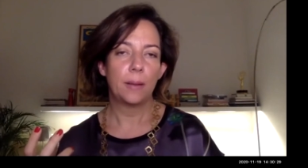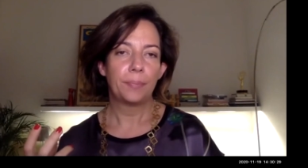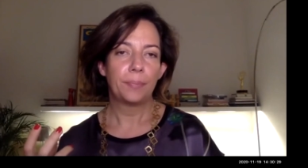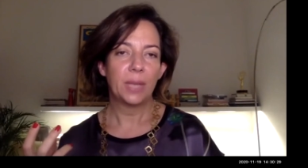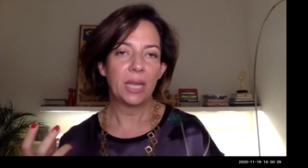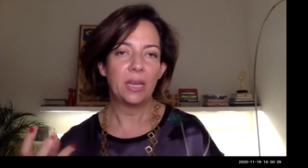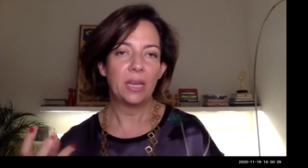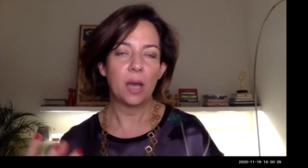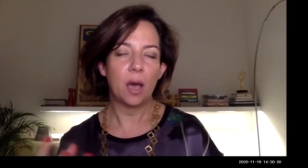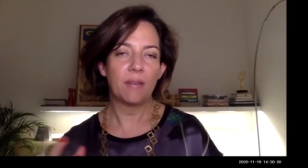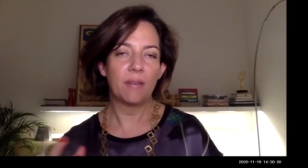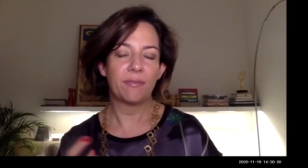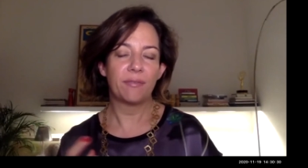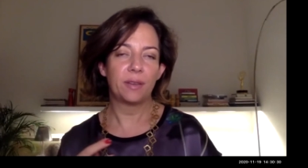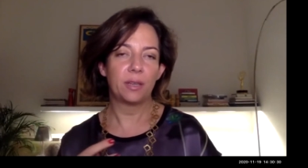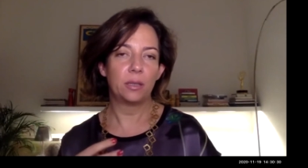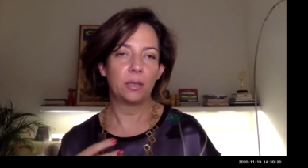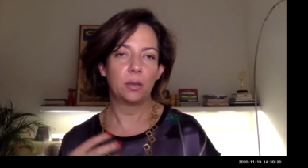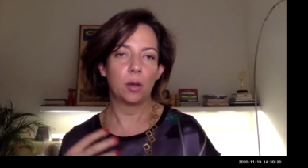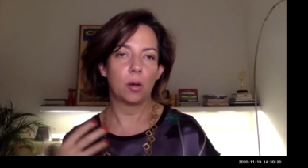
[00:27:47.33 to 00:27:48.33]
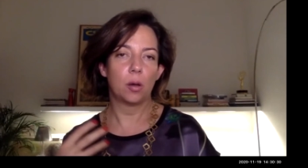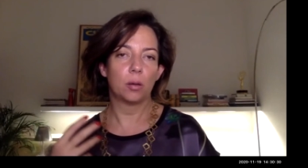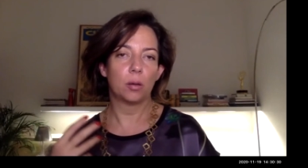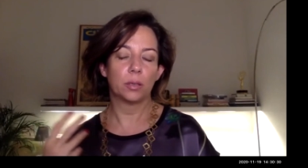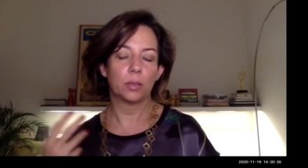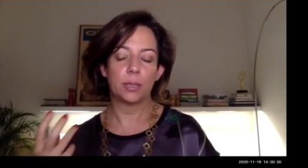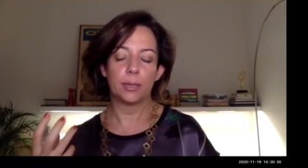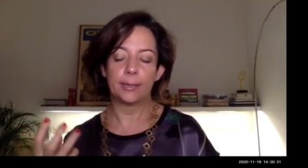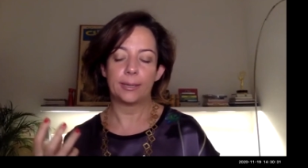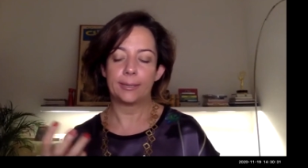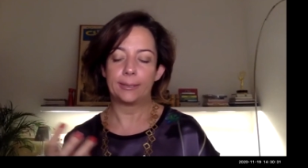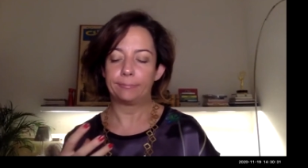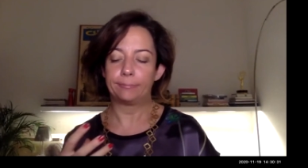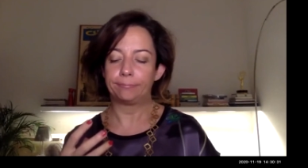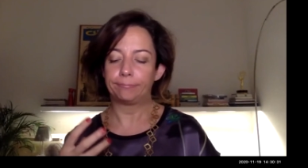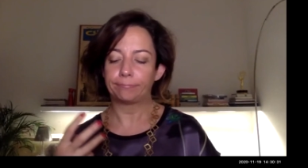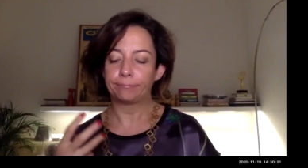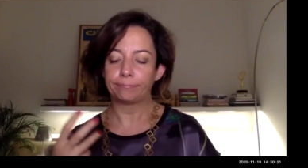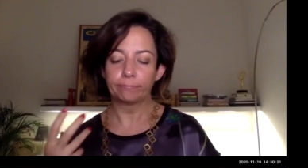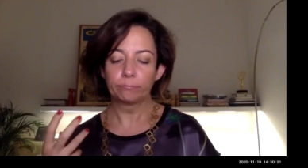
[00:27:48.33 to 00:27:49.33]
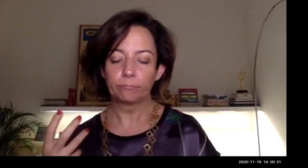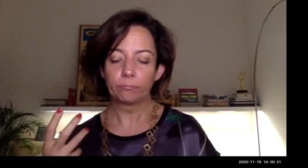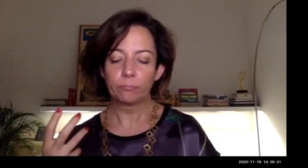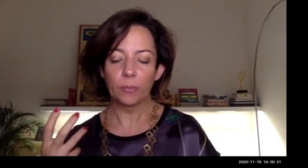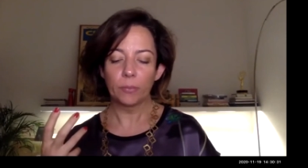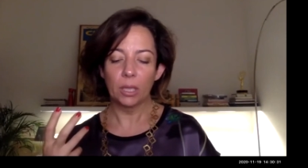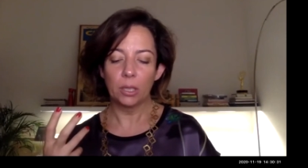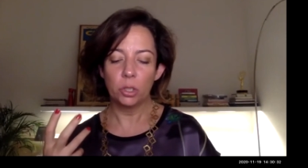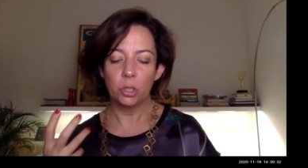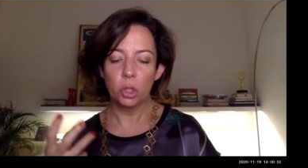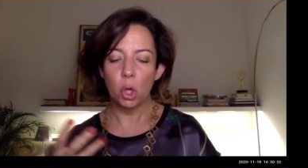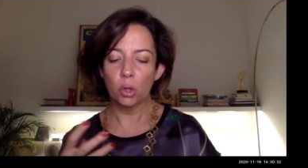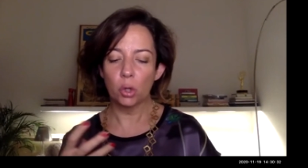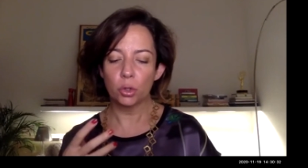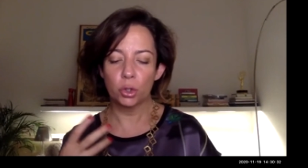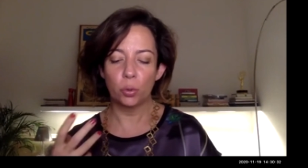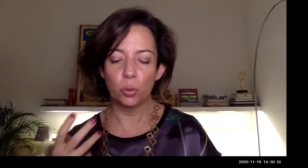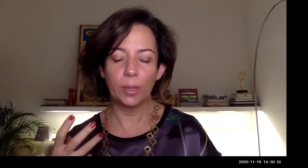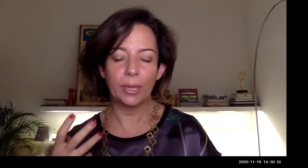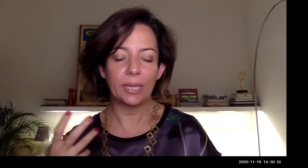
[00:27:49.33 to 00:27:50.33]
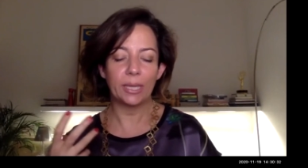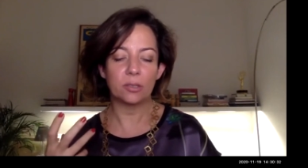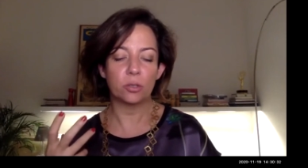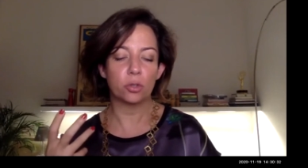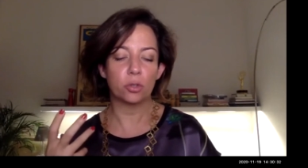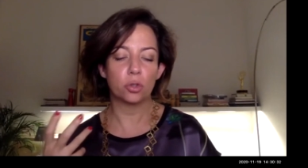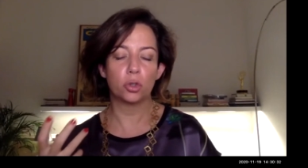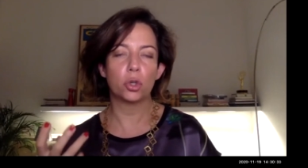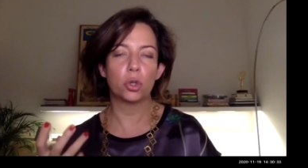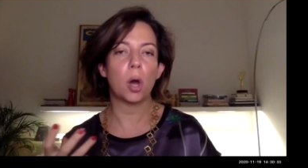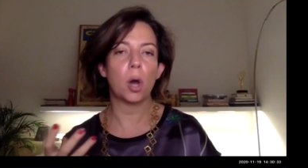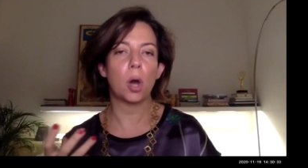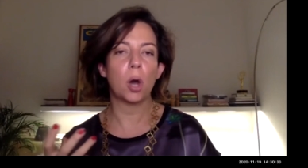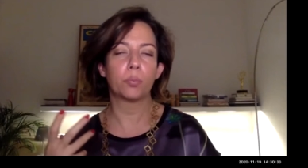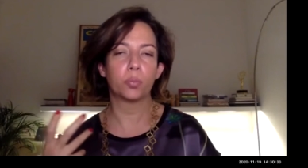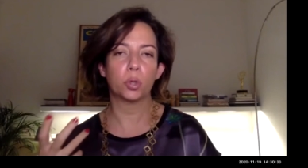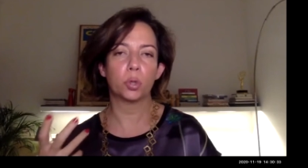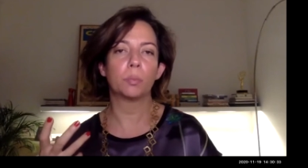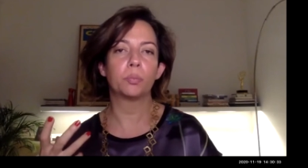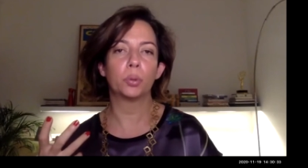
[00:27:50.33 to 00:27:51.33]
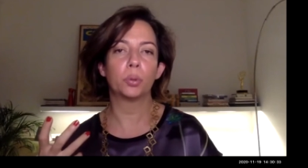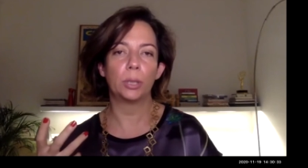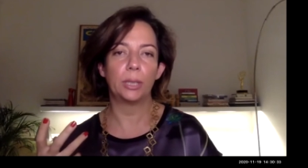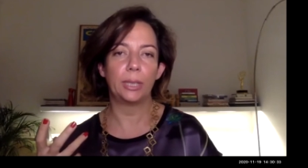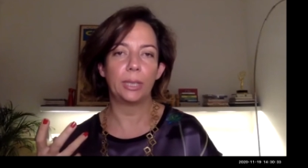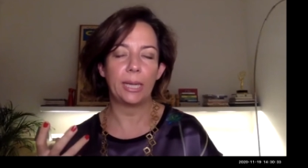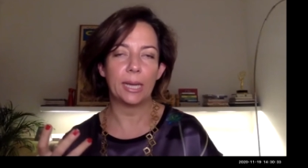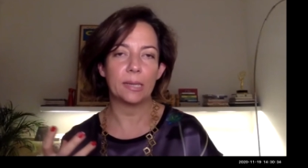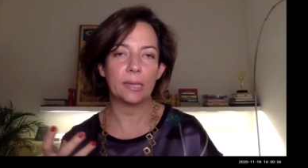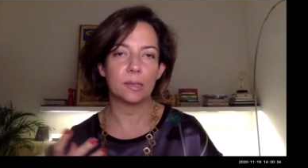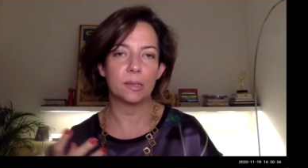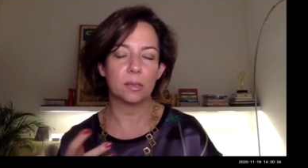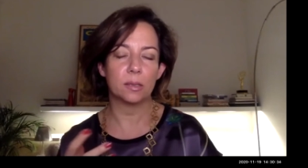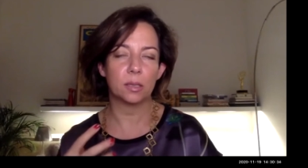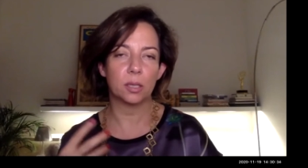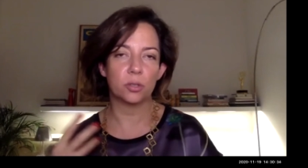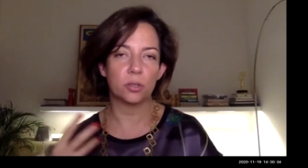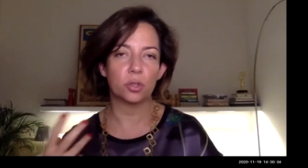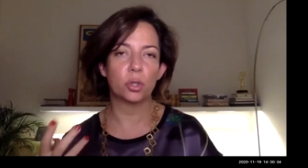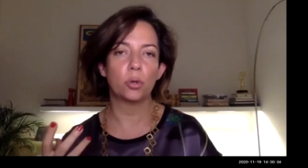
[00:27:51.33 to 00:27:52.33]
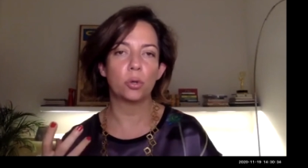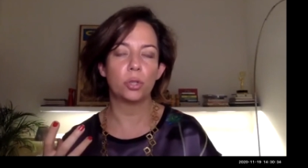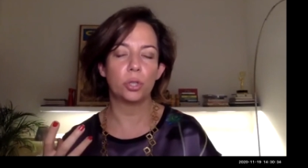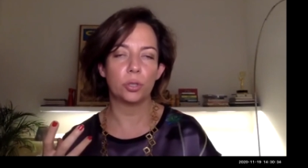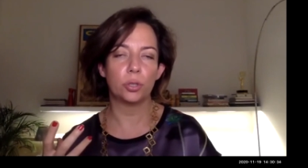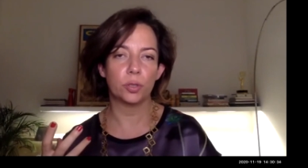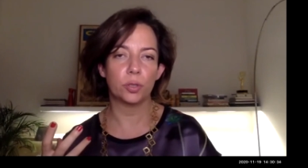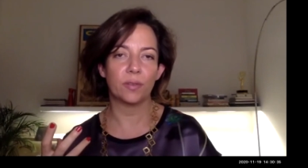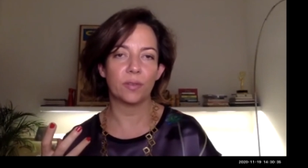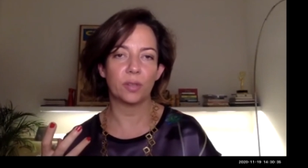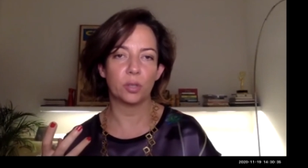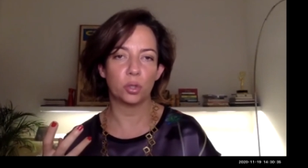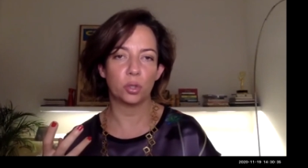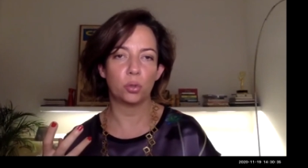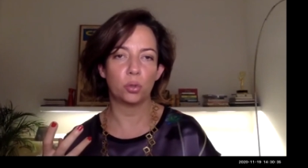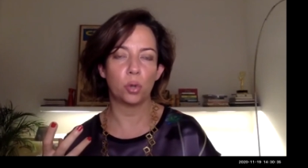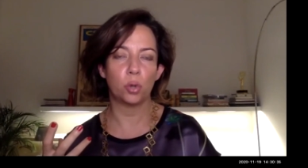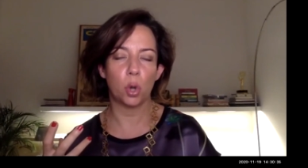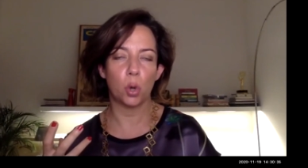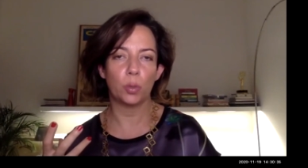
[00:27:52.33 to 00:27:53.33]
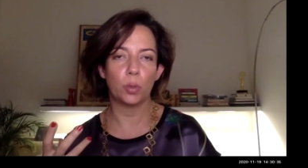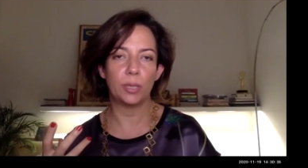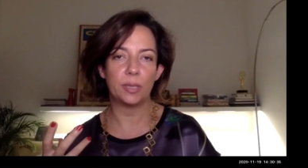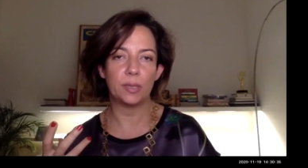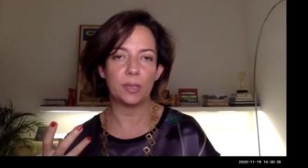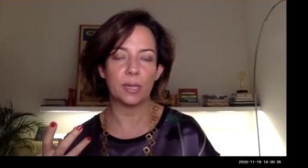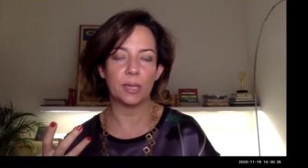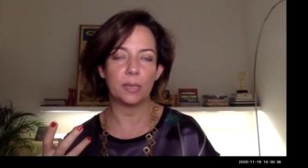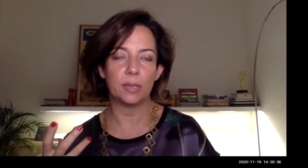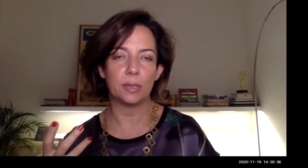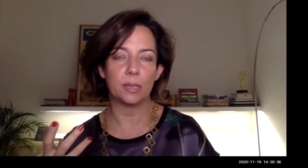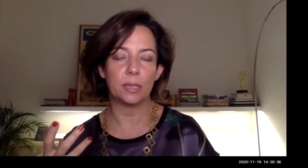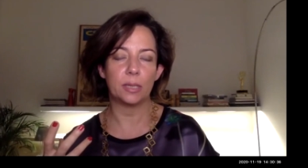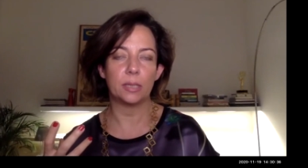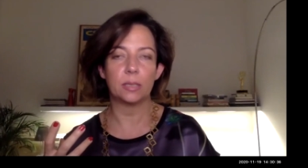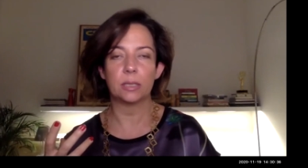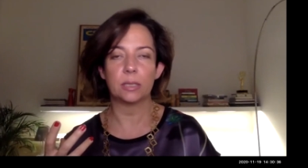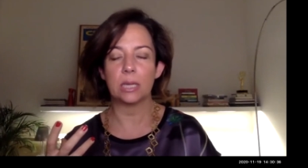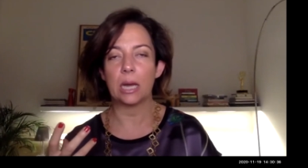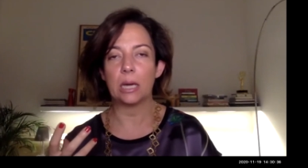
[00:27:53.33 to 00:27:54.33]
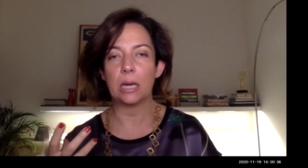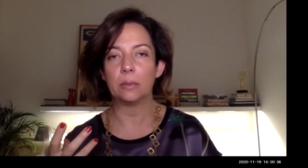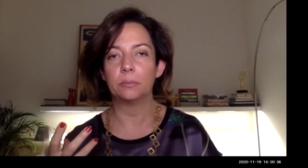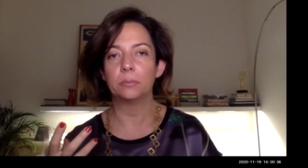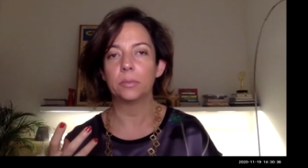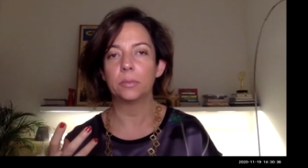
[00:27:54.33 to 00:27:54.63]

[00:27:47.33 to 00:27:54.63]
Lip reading: enough and not doing its job properly as custodians of the two holy sites in Islam.